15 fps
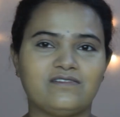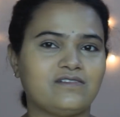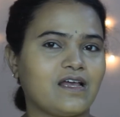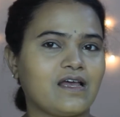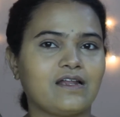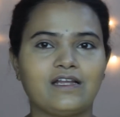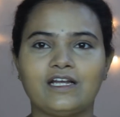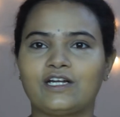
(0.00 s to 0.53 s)

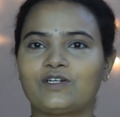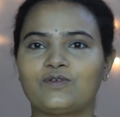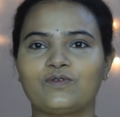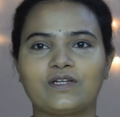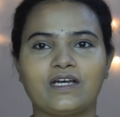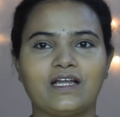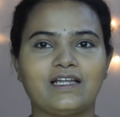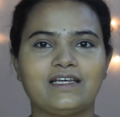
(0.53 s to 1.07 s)
They need to
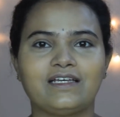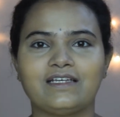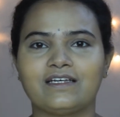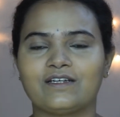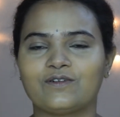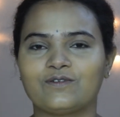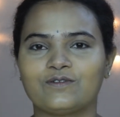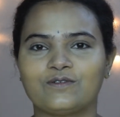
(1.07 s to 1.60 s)
really
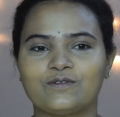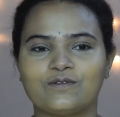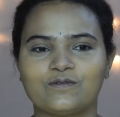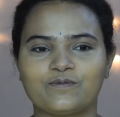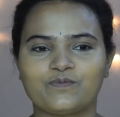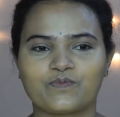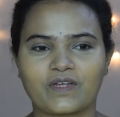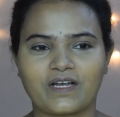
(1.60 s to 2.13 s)

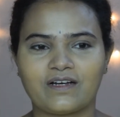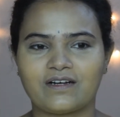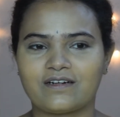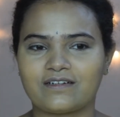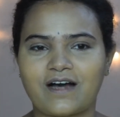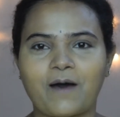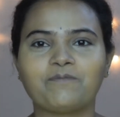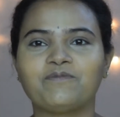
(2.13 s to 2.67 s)

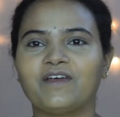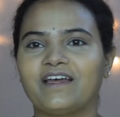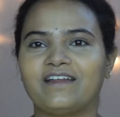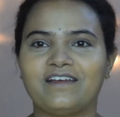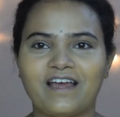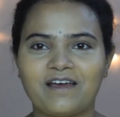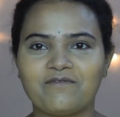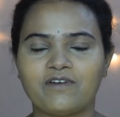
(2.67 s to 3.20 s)
up their
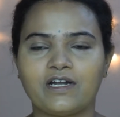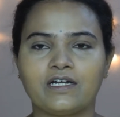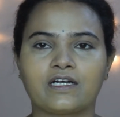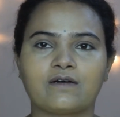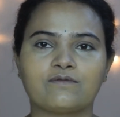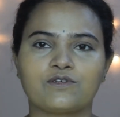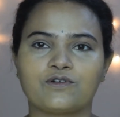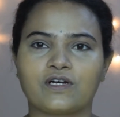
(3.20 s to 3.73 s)
game when it
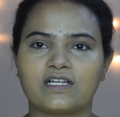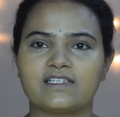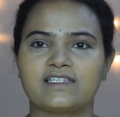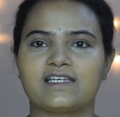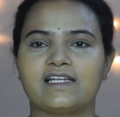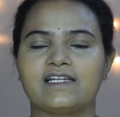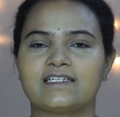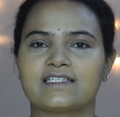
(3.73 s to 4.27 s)
comes to
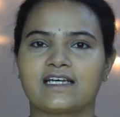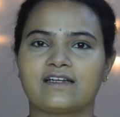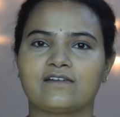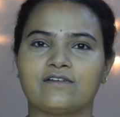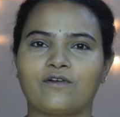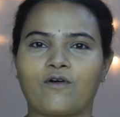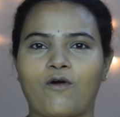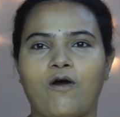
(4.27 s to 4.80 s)
concealers
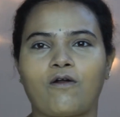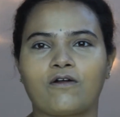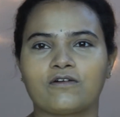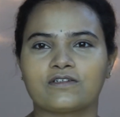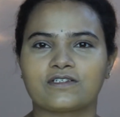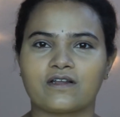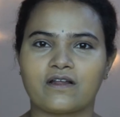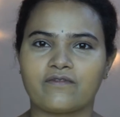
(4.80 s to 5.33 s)
and
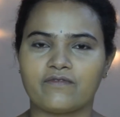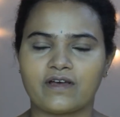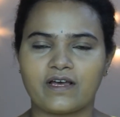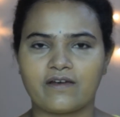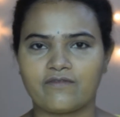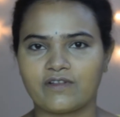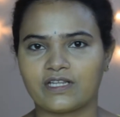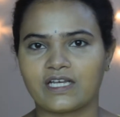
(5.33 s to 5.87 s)
contours and
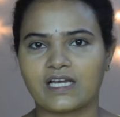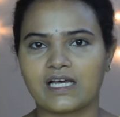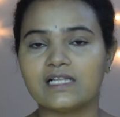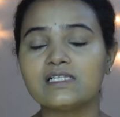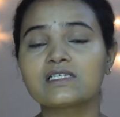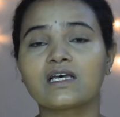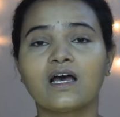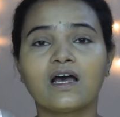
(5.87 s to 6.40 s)
everything else.